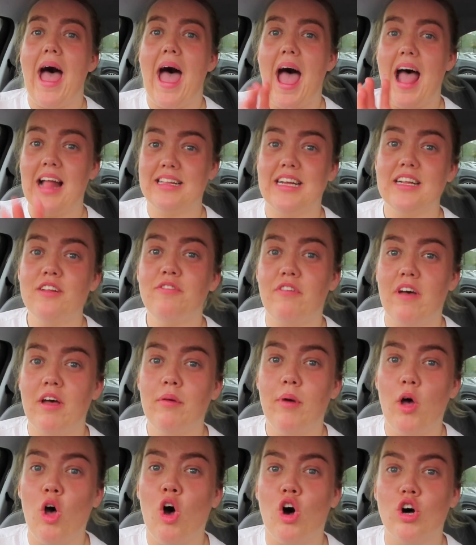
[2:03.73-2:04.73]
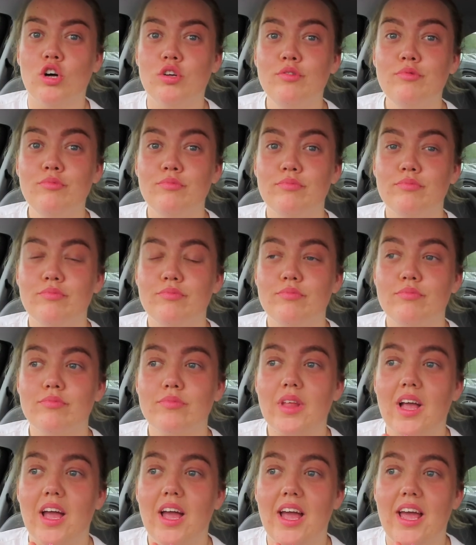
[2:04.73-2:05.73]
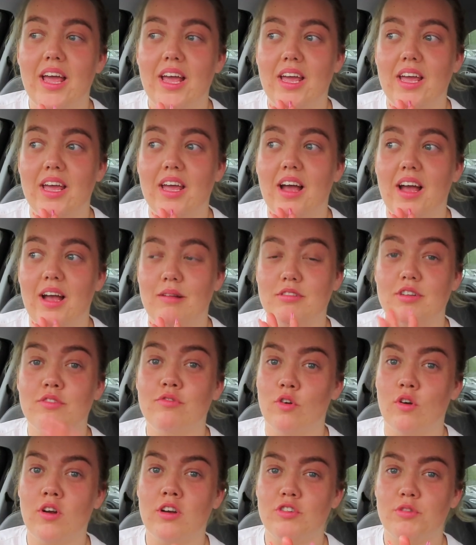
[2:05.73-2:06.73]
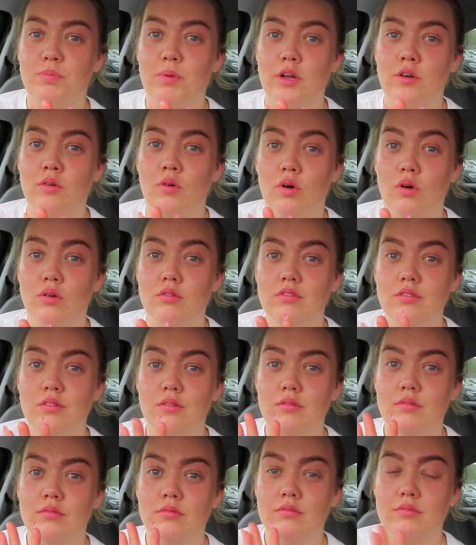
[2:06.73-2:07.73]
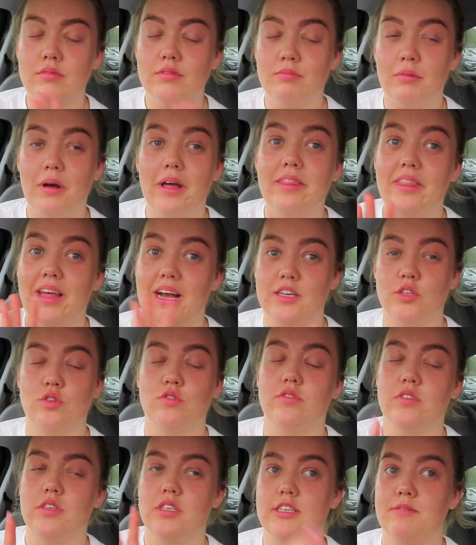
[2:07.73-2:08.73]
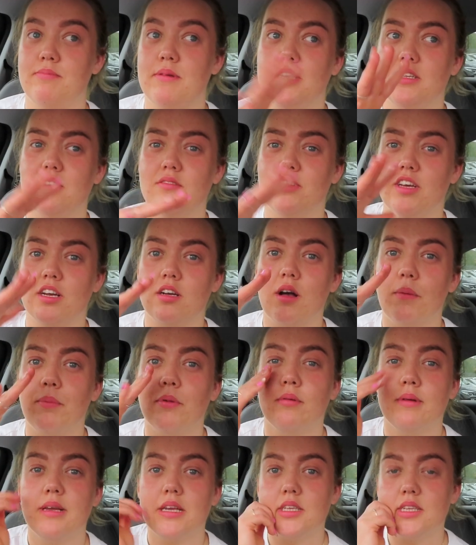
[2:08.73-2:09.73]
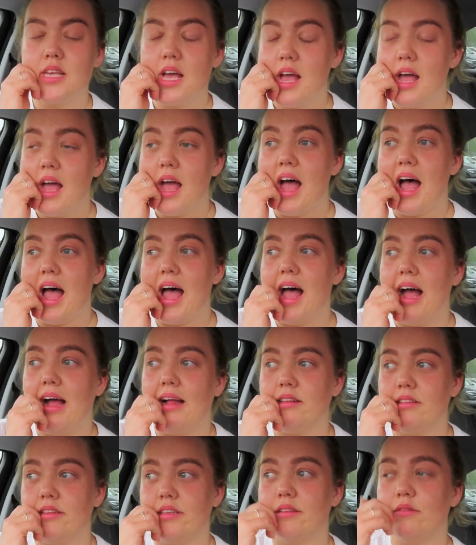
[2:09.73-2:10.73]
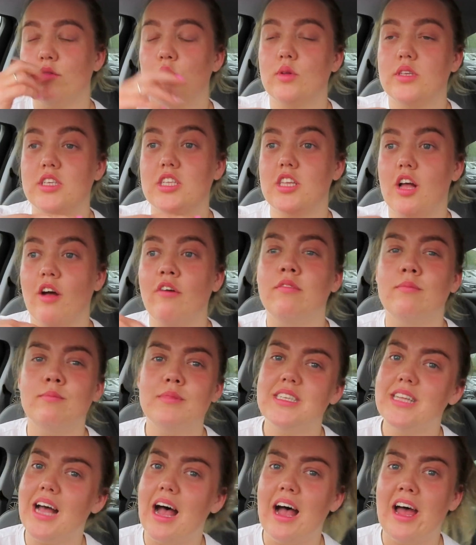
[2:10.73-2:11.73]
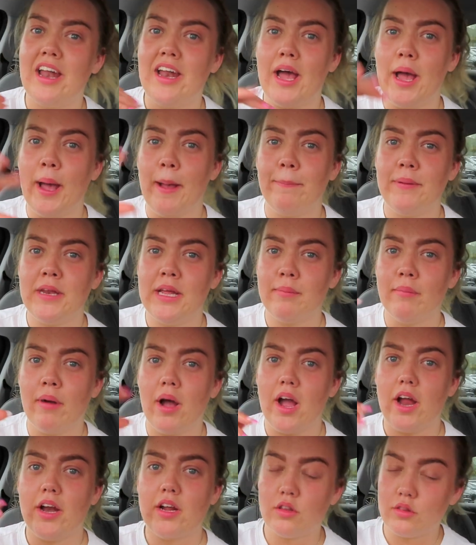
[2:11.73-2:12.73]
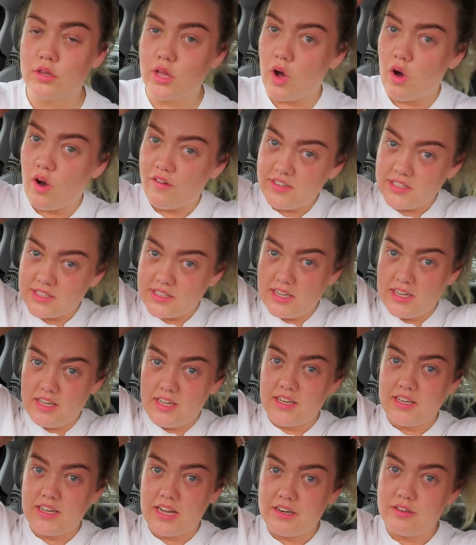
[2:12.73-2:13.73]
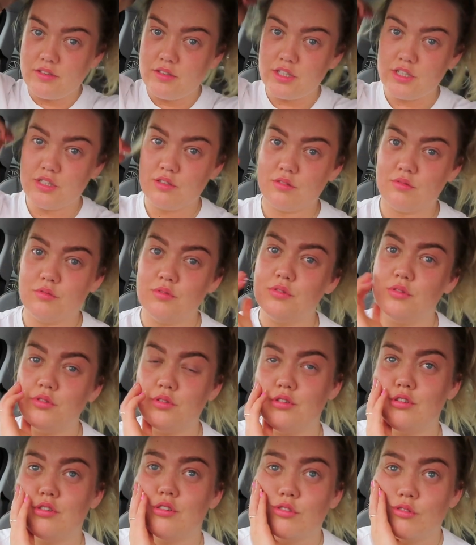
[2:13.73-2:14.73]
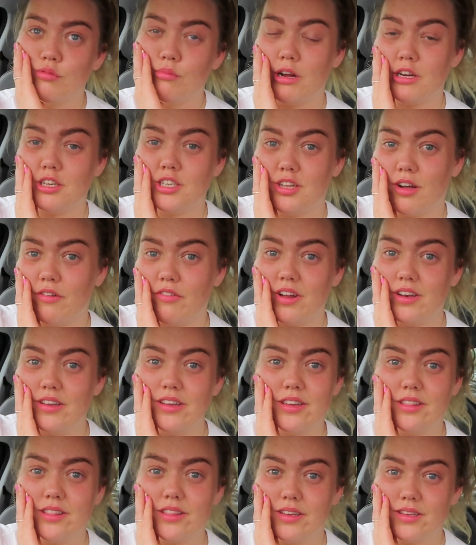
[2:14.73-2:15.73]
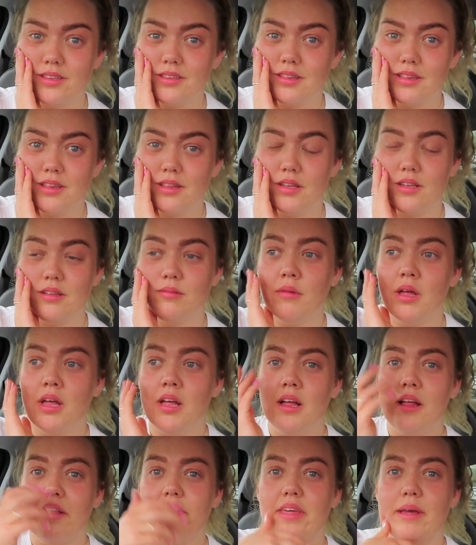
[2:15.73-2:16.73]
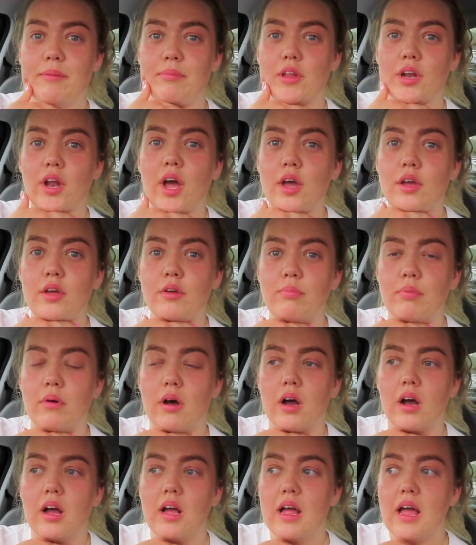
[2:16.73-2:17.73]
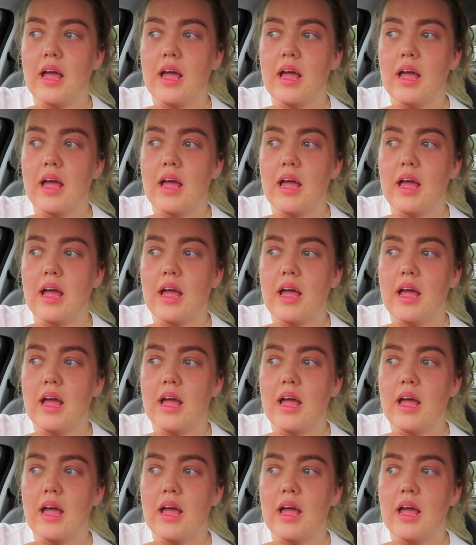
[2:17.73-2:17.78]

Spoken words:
I did film a haul. It was a £400 haul, but that's over the space of like a couple of weeks. And loads of stuff from Zara, Primark. Obviously, girls, you all know there's so much stuff in the now, but